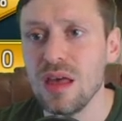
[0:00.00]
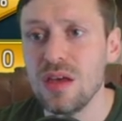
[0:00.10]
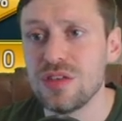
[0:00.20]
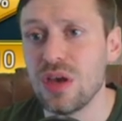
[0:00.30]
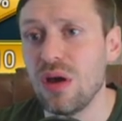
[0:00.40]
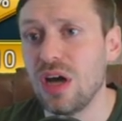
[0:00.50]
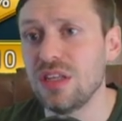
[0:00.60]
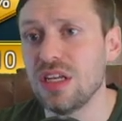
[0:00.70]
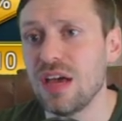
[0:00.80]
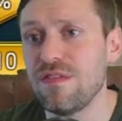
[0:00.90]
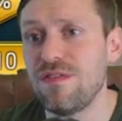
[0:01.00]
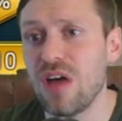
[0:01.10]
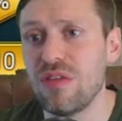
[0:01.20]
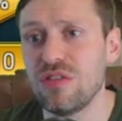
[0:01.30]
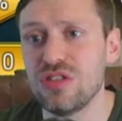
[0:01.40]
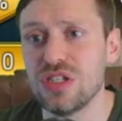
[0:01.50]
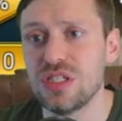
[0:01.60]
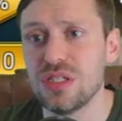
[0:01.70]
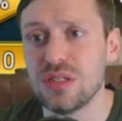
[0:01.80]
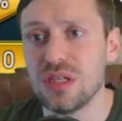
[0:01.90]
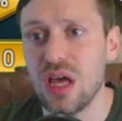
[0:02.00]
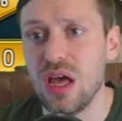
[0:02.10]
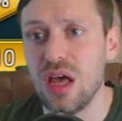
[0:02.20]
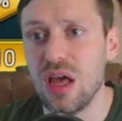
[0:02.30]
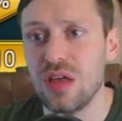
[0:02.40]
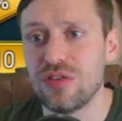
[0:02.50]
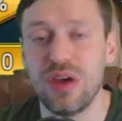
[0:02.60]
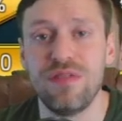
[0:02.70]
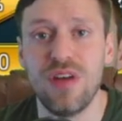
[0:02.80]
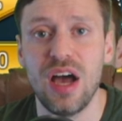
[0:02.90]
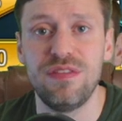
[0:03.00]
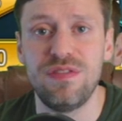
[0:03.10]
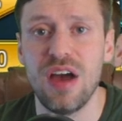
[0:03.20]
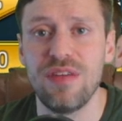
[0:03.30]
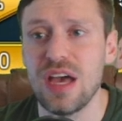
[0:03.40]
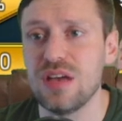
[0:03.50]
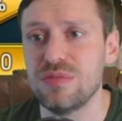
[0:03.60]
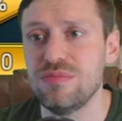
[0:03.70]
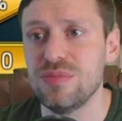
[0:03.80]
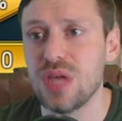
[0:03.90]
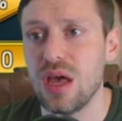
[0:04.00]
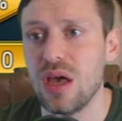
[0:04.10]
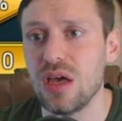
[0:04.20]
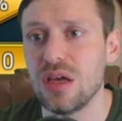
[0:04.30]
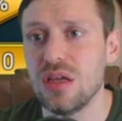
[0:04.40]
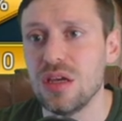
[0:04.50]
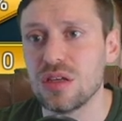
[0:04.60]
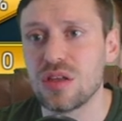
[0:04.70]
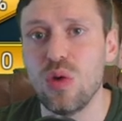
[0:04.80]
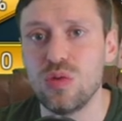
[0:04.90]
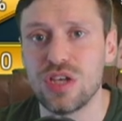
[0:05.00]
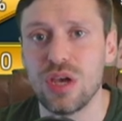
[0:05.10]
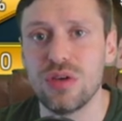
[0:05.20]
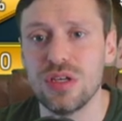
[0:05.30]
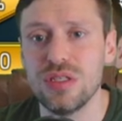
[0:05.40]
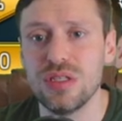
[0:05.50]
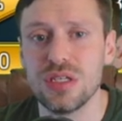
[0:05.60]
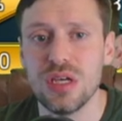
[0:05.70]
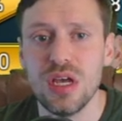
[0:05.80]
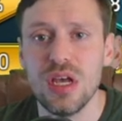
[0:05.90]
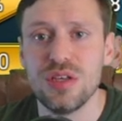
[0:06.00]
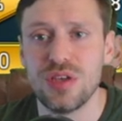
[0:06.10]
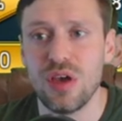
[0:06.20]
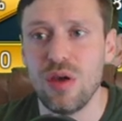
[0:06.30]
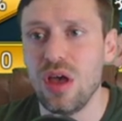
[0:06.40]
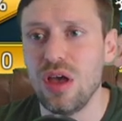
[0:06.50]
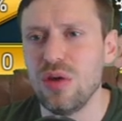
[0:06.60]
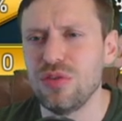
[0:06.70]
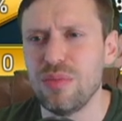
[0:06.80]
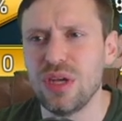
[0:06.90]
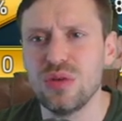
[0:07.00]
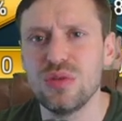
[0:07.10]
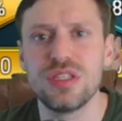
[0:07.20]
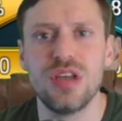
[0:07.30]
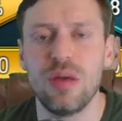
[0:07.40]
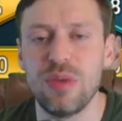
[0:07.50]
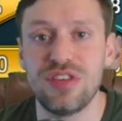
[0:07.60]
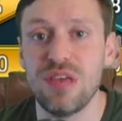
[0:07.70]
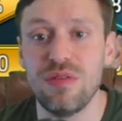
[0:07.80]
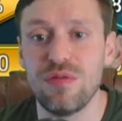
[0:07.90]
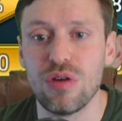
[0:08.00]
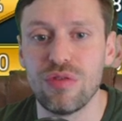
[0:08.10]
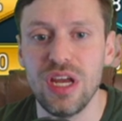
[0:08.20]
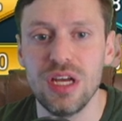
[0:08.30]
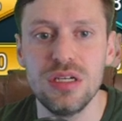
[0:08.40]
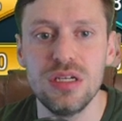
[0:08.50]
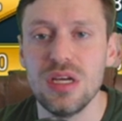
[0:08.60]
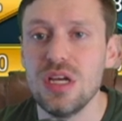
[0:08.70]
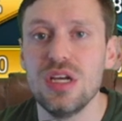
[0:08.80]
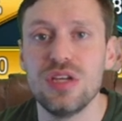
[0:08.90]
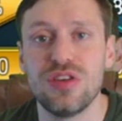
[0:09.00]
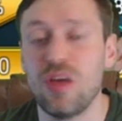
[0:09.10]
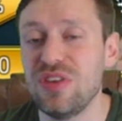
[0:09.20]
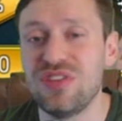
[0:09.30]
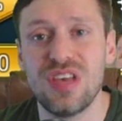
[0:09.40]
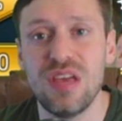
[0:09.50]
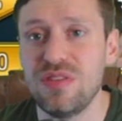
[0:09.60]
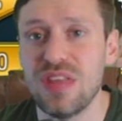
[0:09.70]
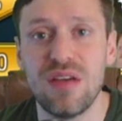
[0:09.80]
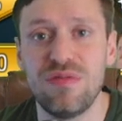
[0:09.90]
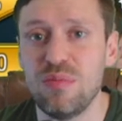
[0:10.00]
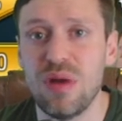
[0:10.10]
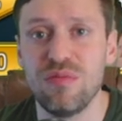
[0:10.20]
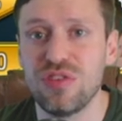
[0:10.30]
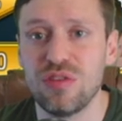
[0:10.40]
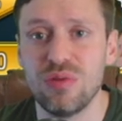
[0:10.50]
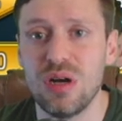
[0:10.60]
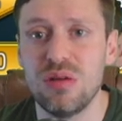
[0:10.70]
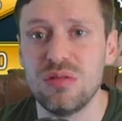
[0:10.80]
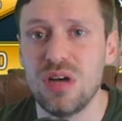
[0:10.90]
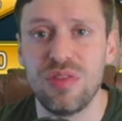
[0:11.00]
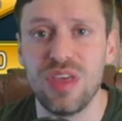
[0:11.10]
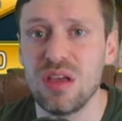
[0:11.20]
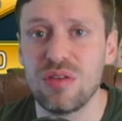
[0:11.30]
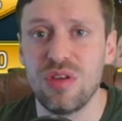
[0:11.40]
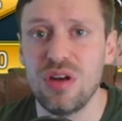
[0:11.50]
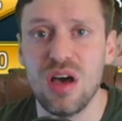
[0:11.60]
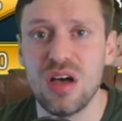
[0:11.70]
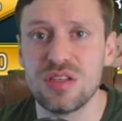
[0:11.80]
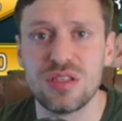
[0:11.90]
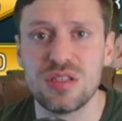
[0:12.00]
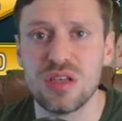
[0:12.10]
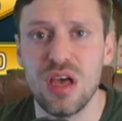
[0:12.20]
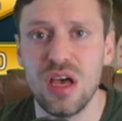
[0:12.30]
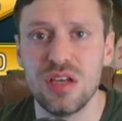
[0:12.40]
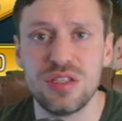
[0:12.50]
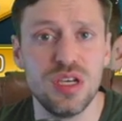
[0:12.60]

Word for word: So I did have 500, uh, sorry, I had 5,000 uh, gold tokens. So uh, was it medals that I've been saving for Arena? So I've been saving that for months as well. I think the last uh, two